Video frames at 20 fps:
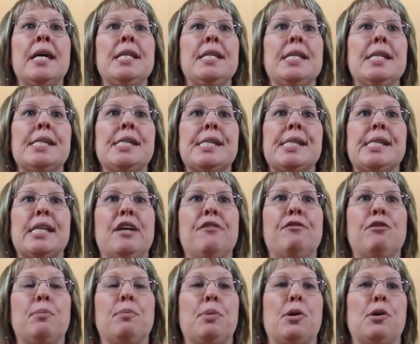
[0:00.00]
This is done
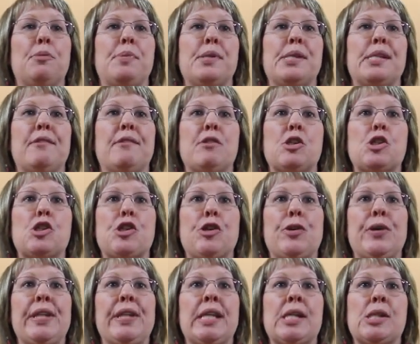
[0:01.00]
for purpose of
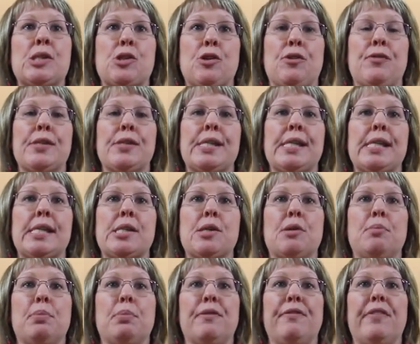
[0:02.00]
assuring that services
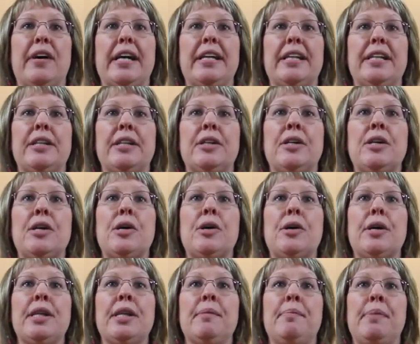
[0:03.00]
are provided
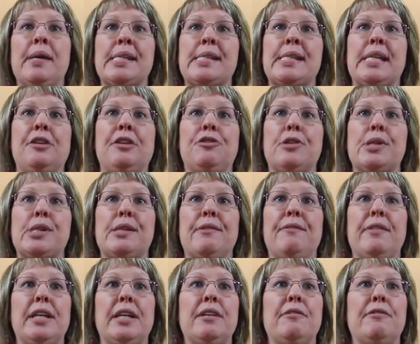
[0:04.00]
in the best interest
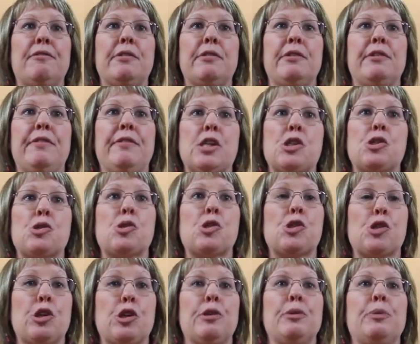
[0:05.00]
of individuals
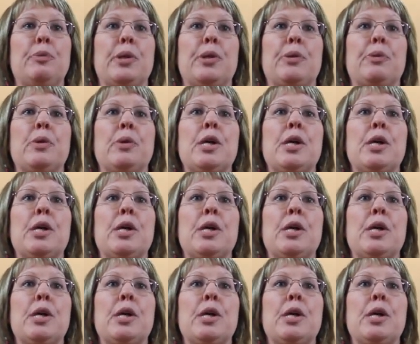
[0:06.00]
served with